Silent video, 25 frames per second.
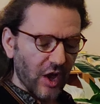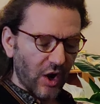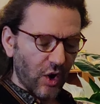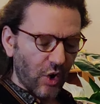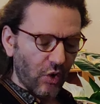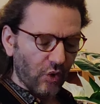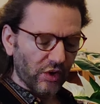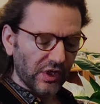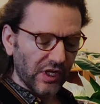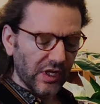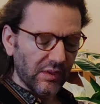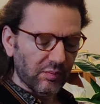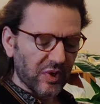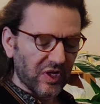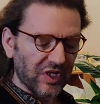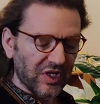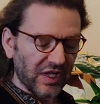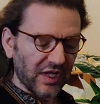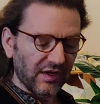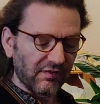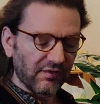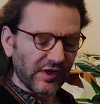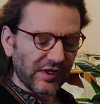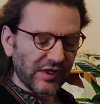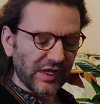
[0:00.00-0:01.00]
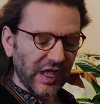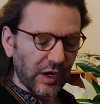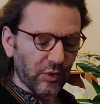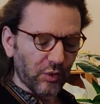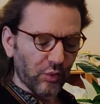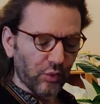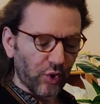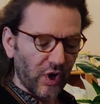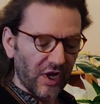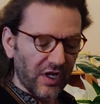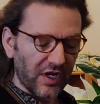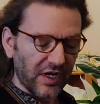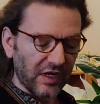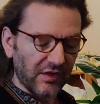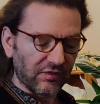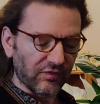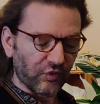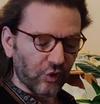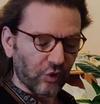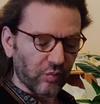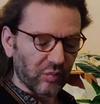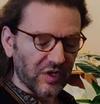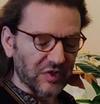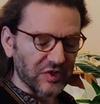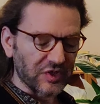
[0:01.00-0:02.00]
only believing that running
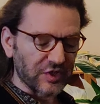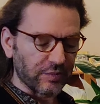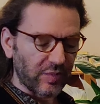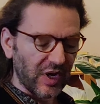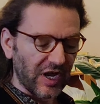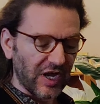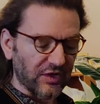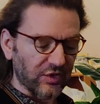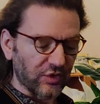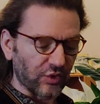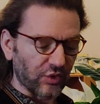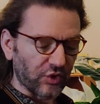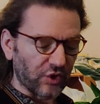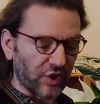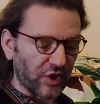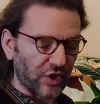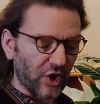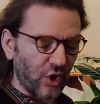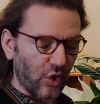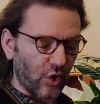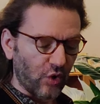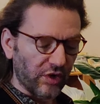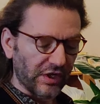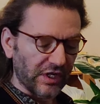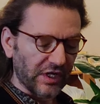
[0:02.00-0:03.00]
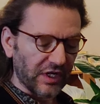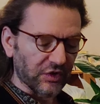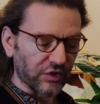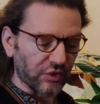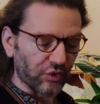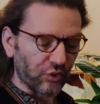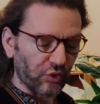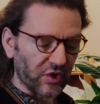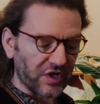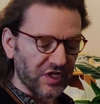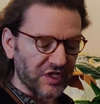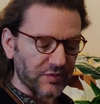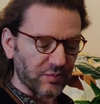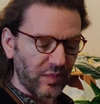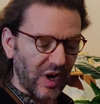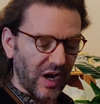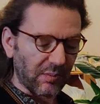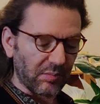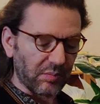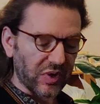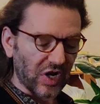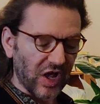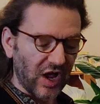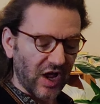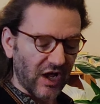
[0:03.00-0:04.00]
from the spectre could only increase my
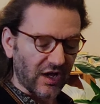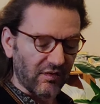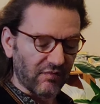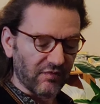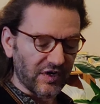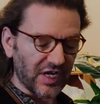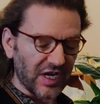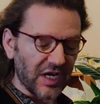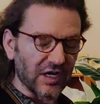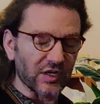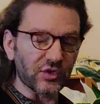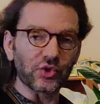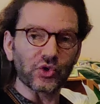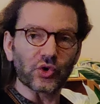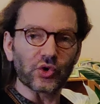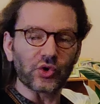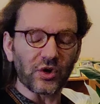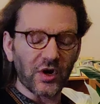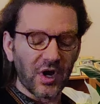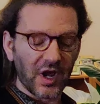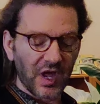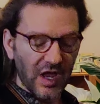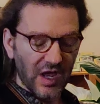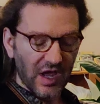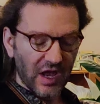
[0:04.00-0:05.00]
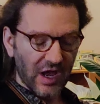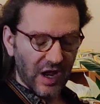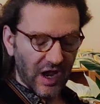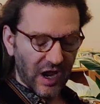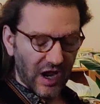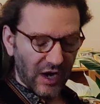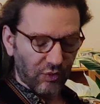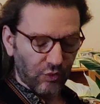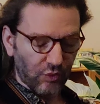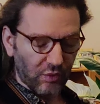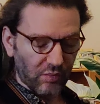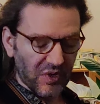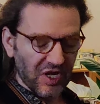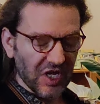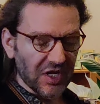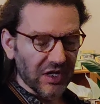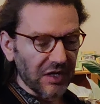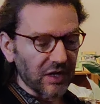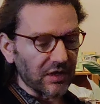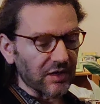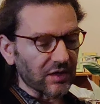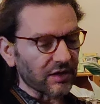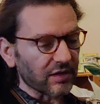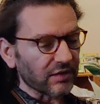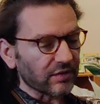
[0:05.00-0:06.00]
plight of danger, I
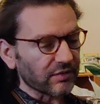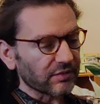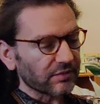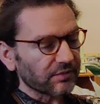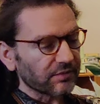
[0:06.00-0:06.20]
remained.